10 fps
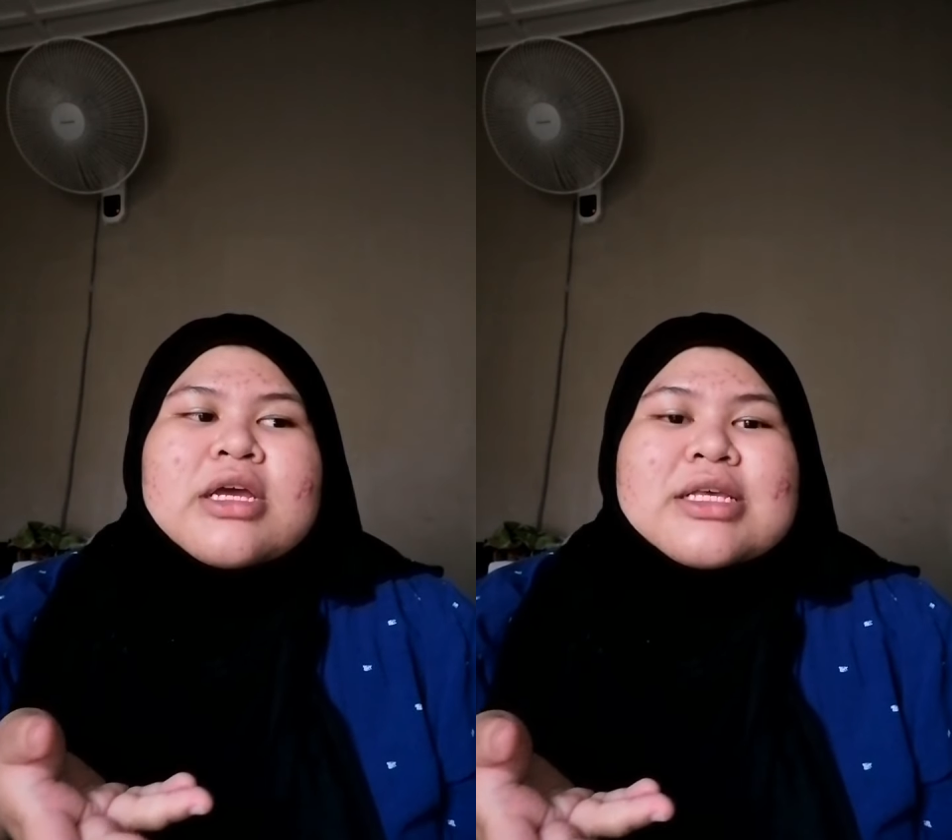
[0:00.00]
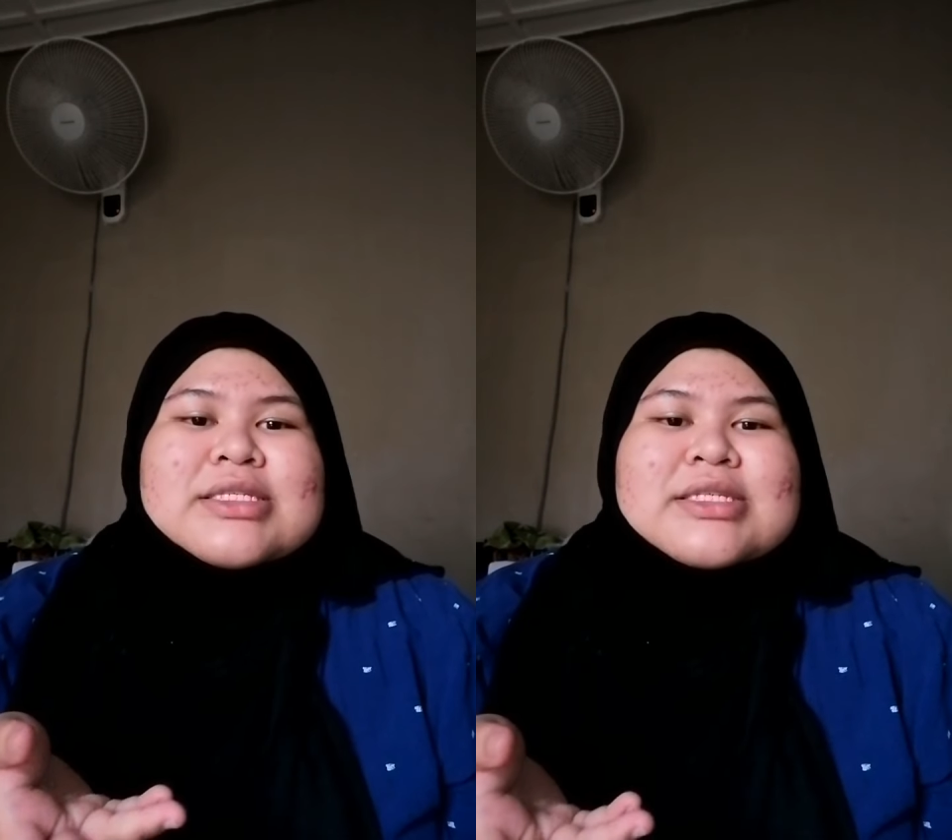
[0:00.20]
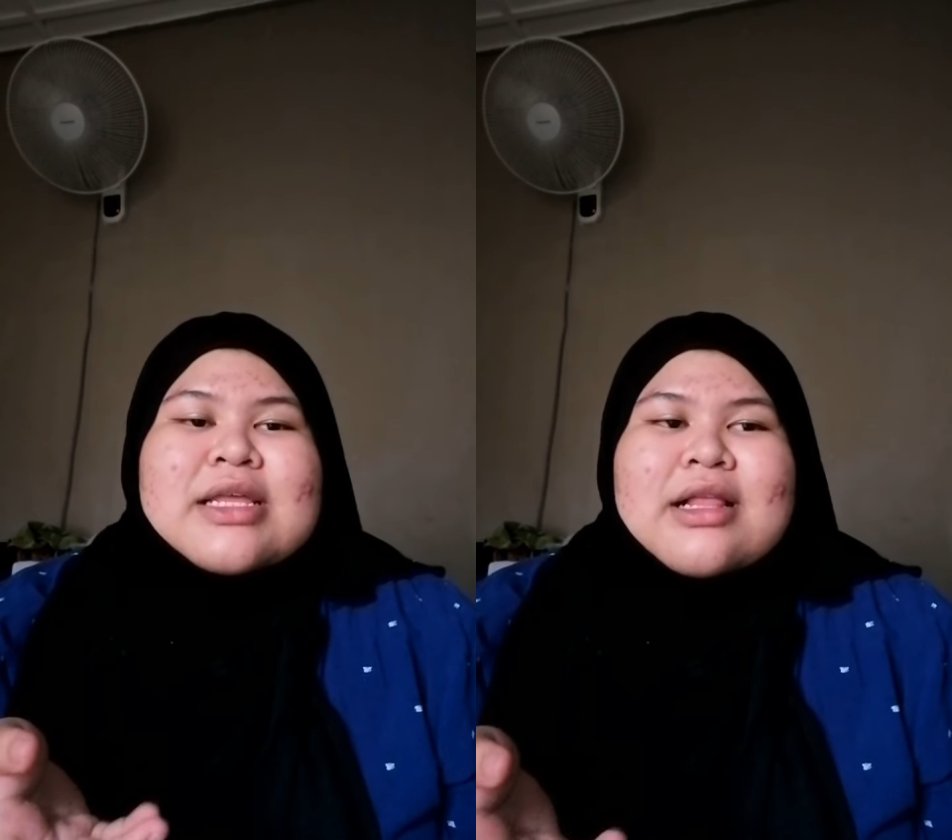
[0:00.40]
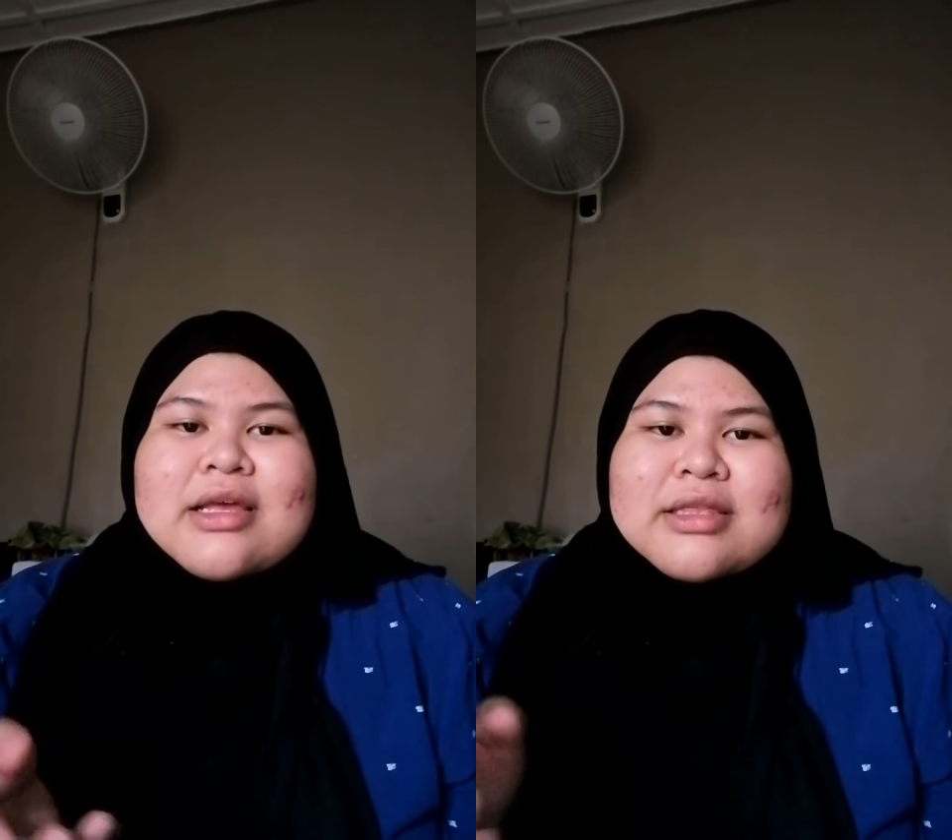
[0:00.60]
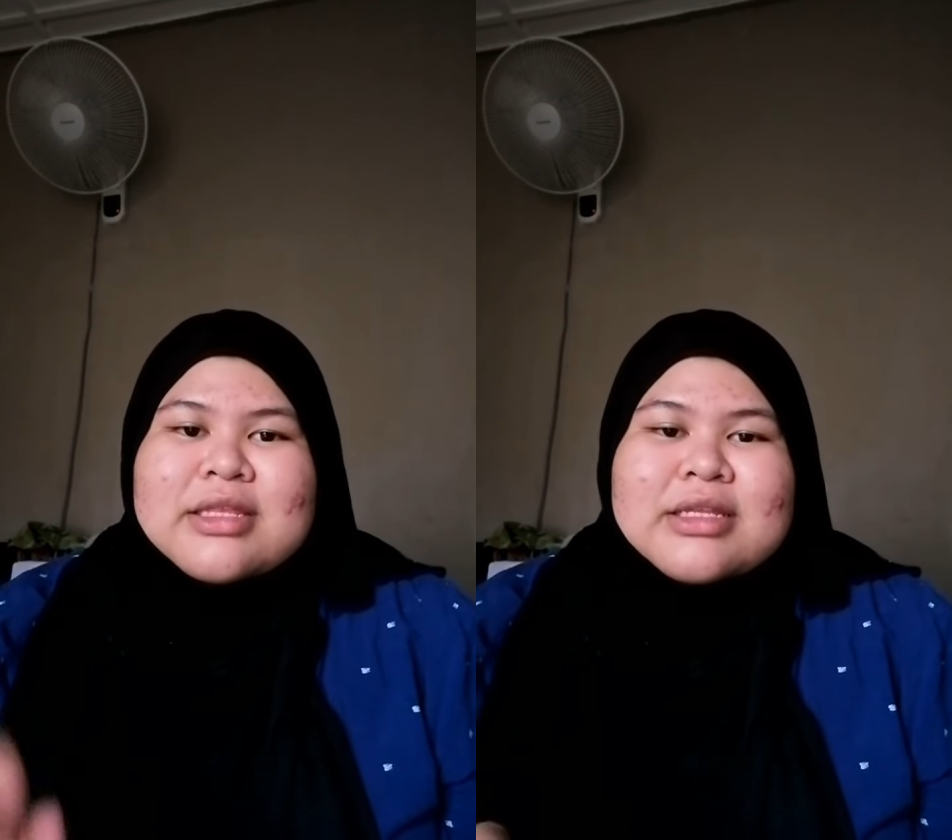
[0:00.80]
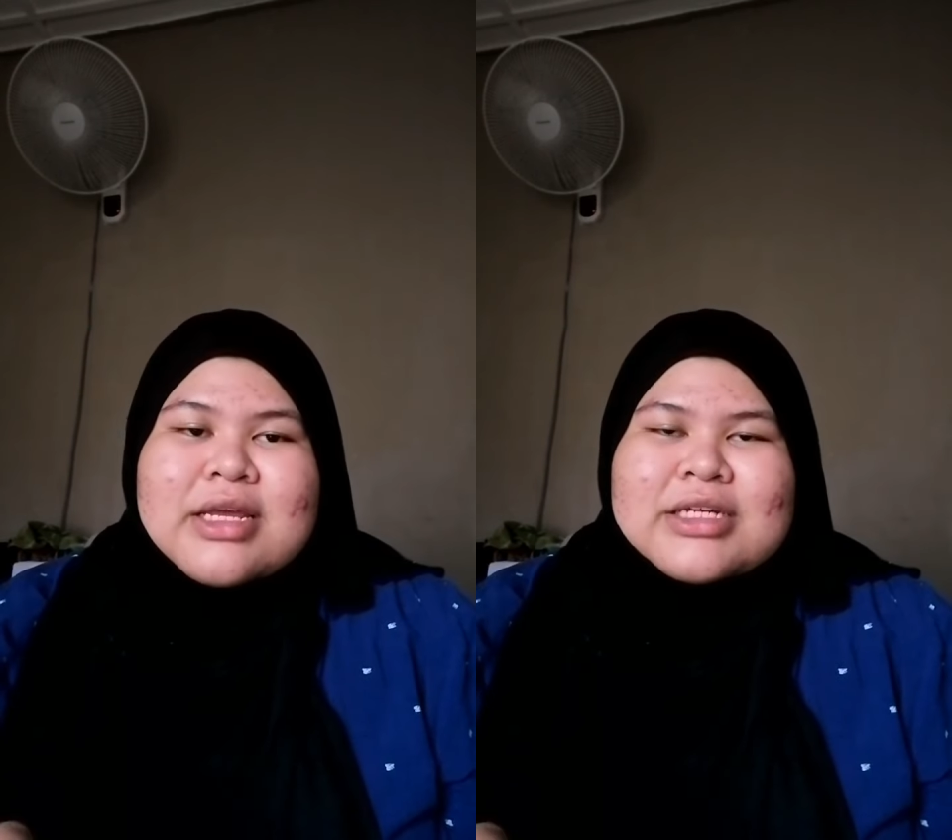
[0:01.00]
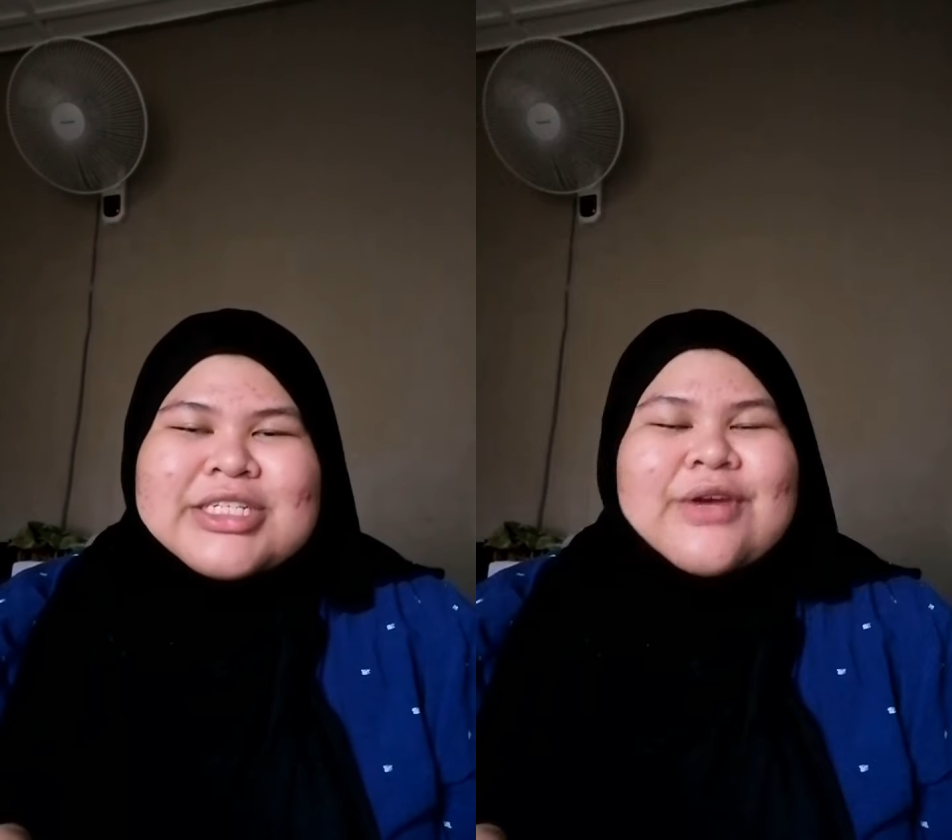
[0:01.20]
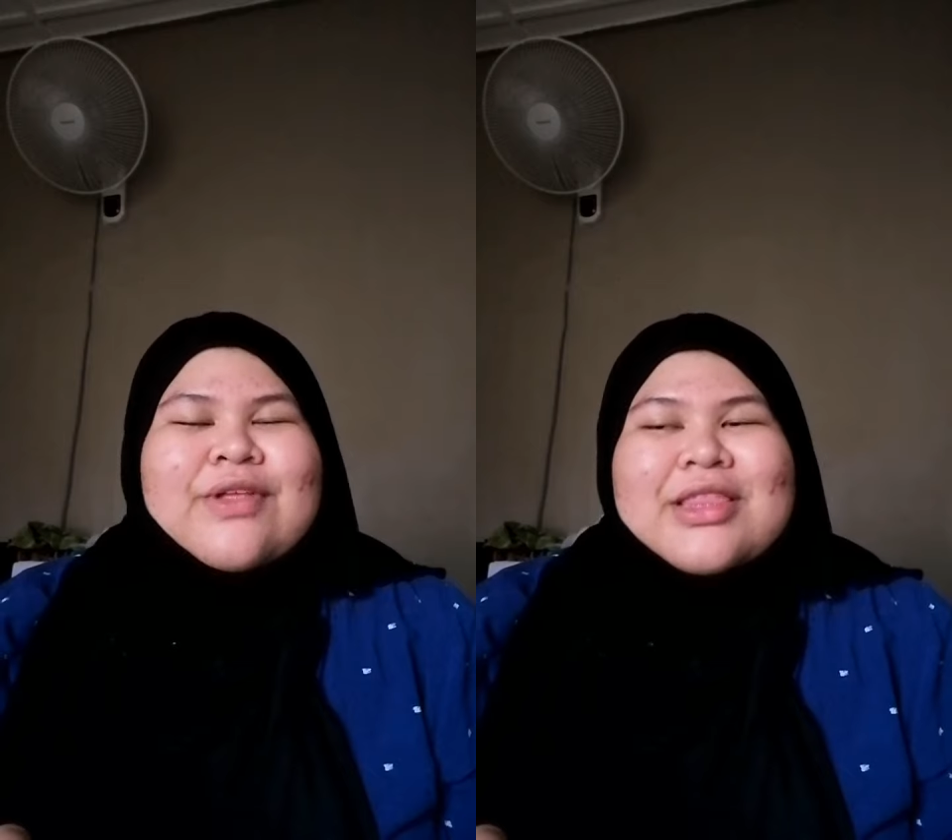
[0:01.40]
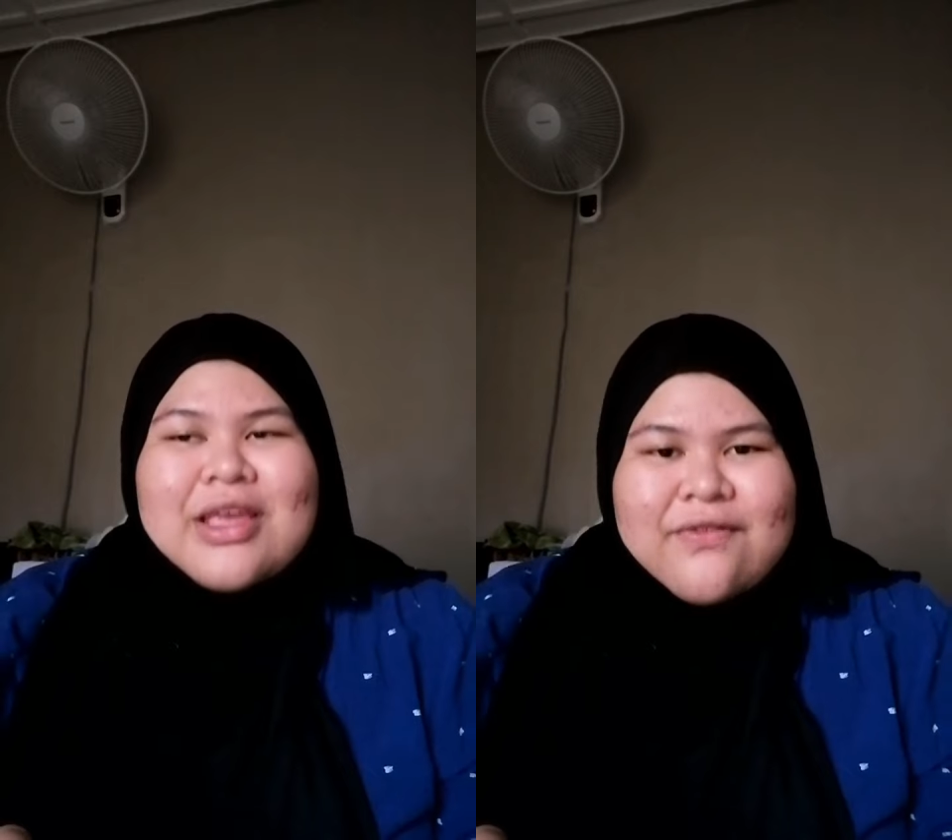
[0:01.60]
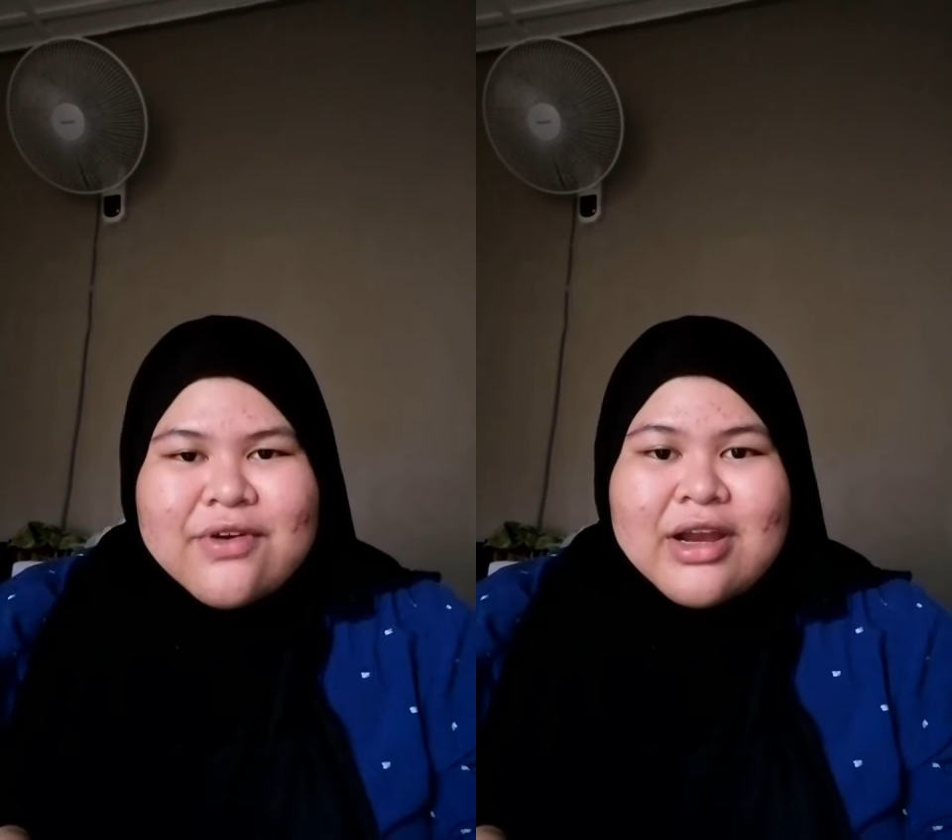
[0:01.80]
inside the letter that she will
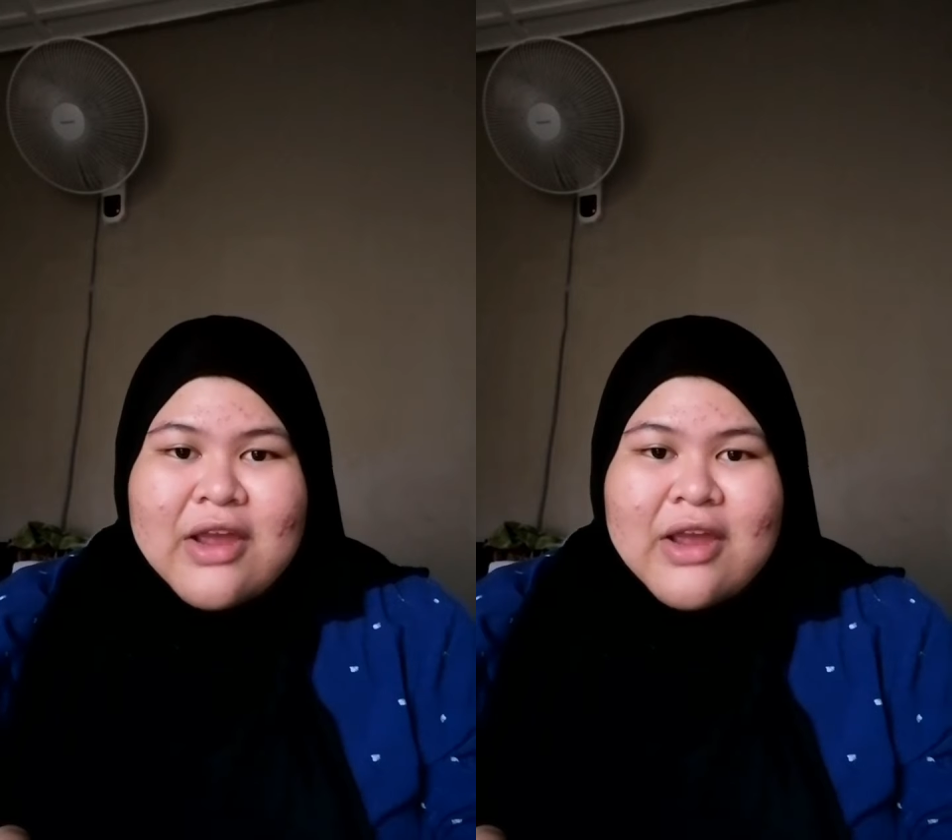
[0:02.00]
never